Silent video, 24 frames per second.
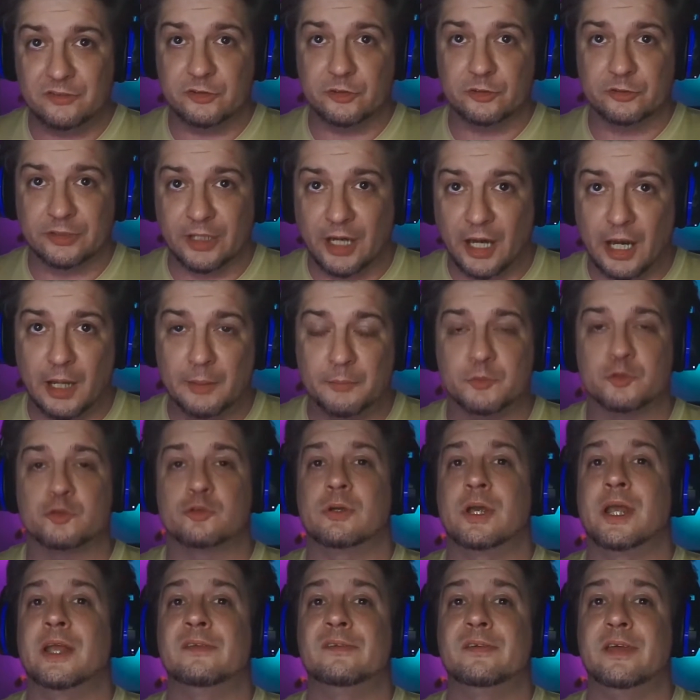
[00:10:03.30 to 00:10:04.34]
time
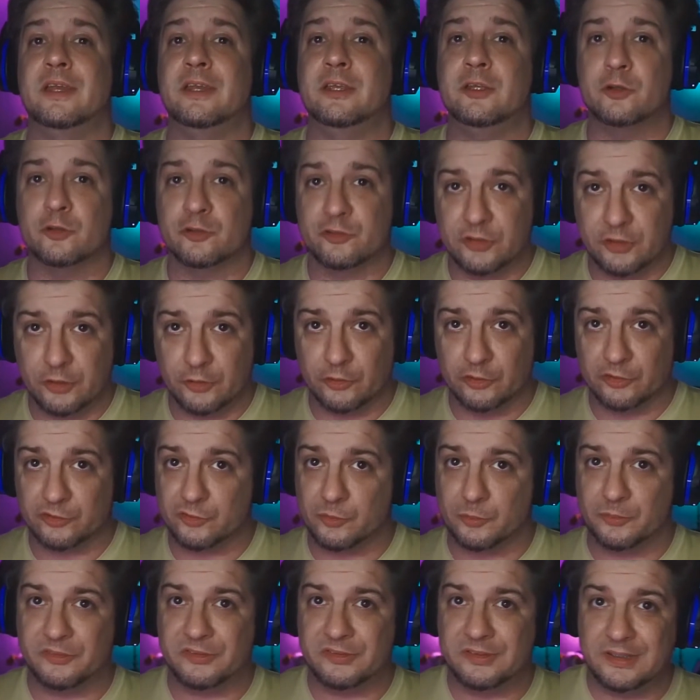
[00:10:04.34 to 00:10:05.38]
translating your skills
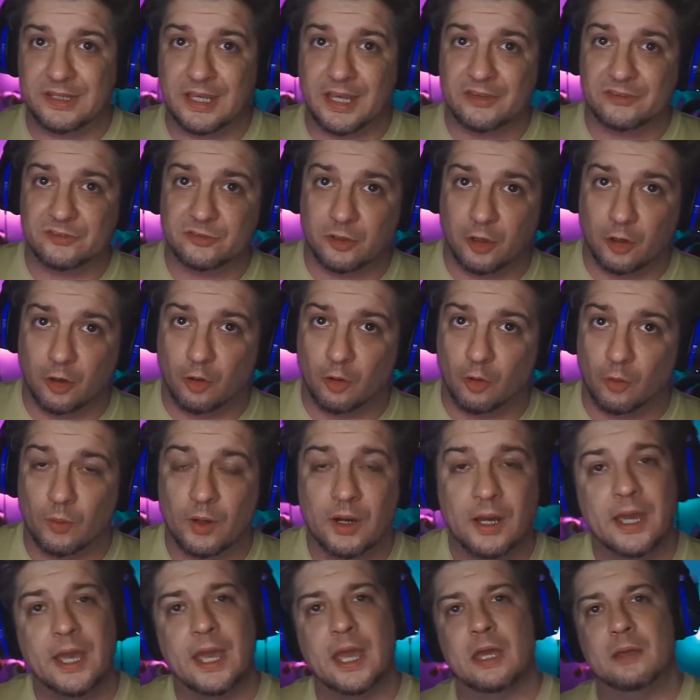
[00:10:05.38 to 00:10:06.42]
from CSGO
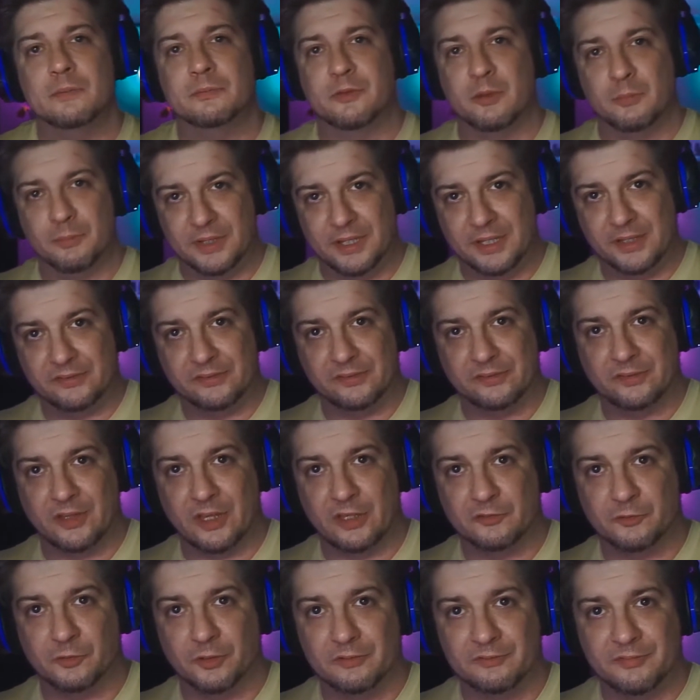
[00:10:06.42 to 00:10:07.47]
and to being
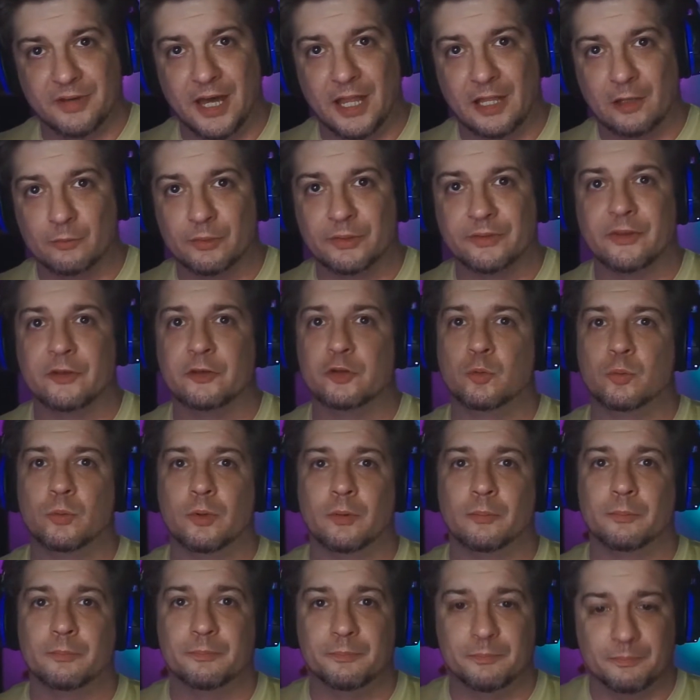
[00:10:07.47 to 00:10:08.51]
successful at Valorant than you
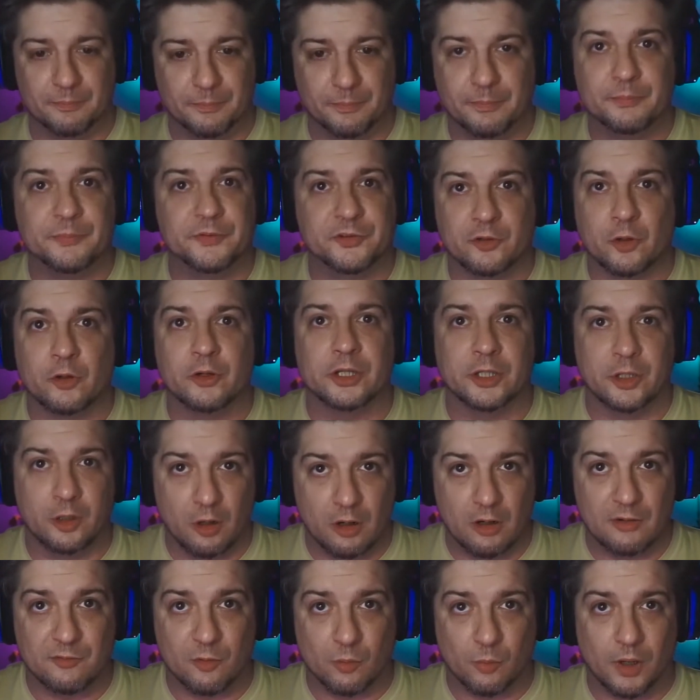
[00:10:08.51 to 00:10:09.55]
will starting at
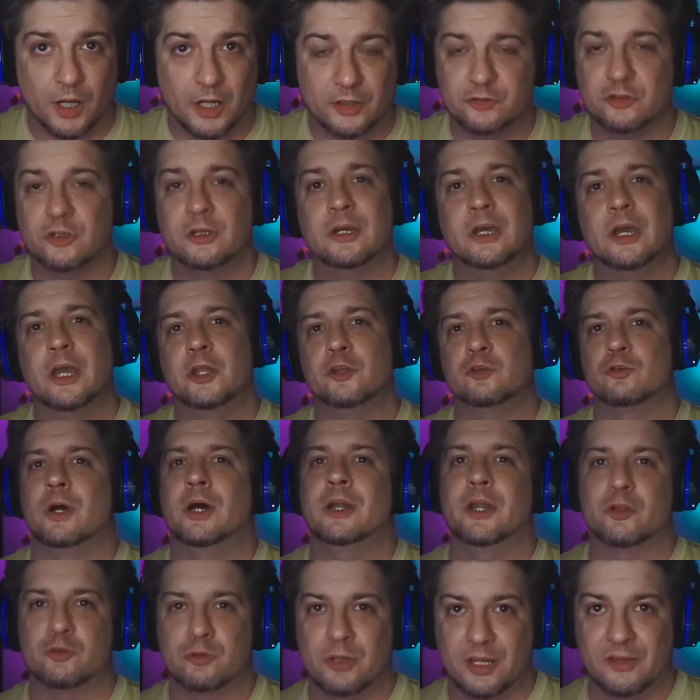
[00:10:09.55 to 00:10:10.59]
Overwatch and trying
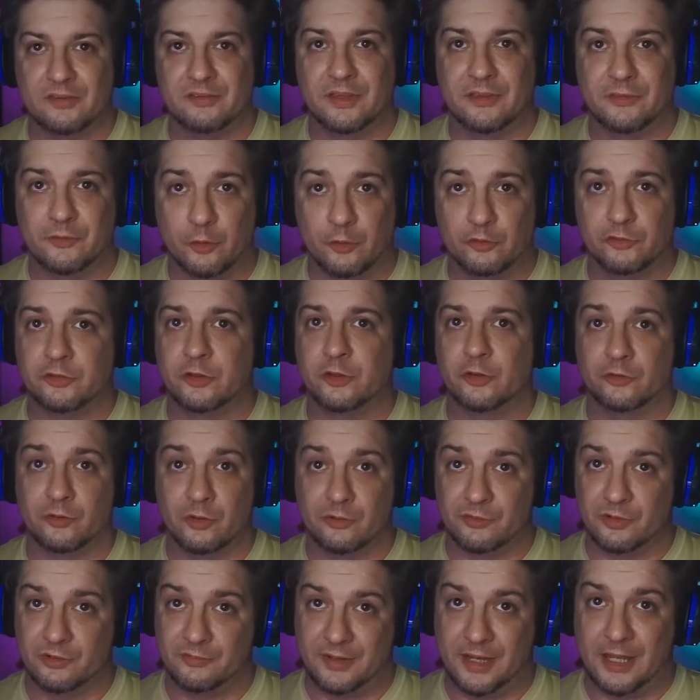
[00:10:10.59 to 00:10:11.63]
to translate those skills
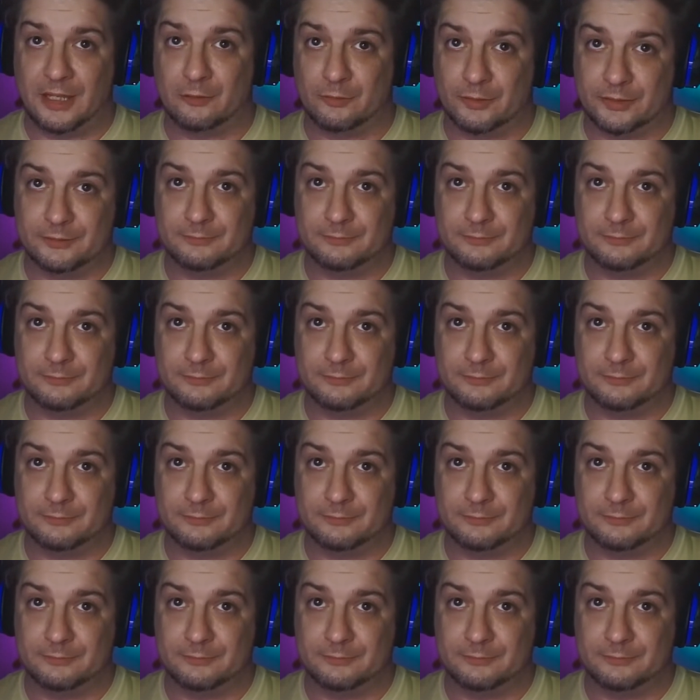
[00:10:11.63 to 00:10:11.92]
over to Valorant.